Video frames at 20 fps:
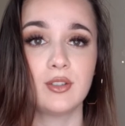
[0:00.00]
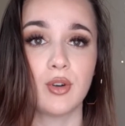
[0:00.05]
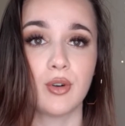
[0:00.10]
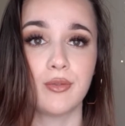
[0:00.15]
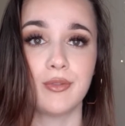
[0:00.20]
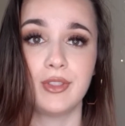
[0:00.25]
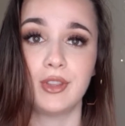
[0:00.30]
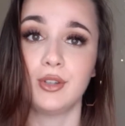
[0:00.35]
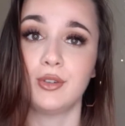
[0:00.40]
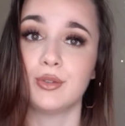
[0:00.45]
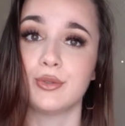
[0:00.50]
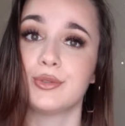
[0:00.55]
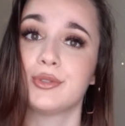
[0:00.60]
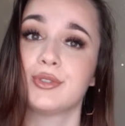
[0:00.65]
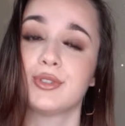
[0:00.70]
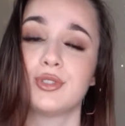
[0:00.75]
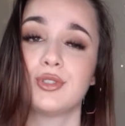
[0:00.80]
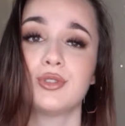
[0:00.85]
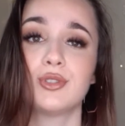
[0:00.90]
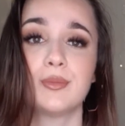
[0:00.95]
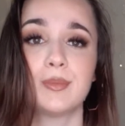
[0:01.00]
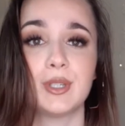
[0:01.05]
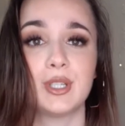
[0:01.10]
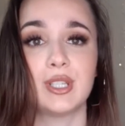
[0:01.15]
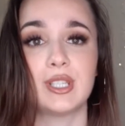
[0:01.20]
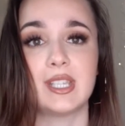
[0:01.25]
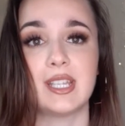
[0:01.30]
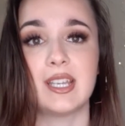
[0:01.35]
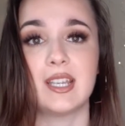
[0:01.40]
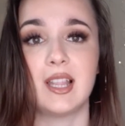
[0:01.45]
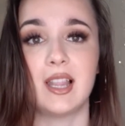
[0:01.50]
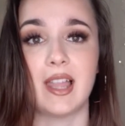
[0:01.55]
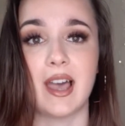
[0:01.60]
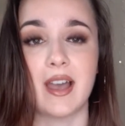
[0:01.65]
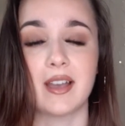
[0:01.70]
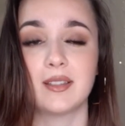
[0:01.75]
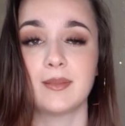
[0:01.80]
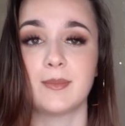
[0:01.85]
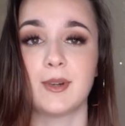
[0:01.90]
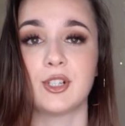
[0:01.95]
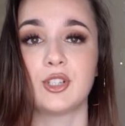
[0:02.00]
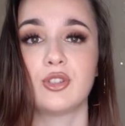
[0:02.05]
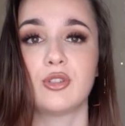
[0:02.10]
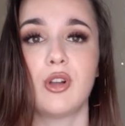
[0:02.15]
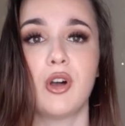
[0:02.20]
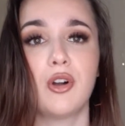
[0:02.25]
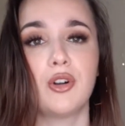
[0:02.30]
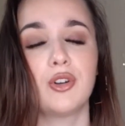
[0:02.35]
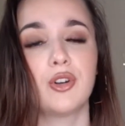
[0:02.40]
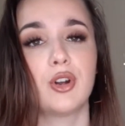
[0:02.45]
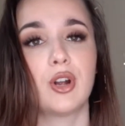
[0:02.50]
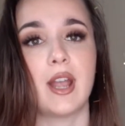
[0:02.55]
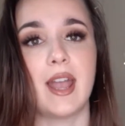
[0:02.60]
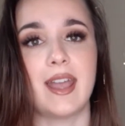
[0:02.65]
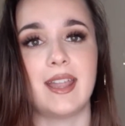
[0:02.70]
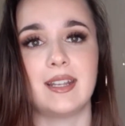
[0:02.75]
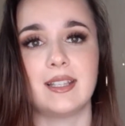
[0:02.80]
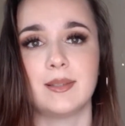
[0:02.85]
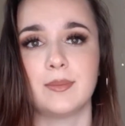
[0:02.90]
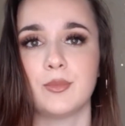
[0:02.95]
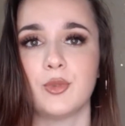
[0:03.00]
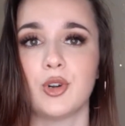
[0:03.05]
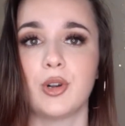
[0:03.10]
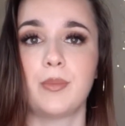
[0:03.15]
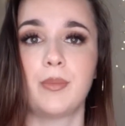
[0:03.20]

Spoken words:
go with the Gold Couture because it lasts much longer and it's more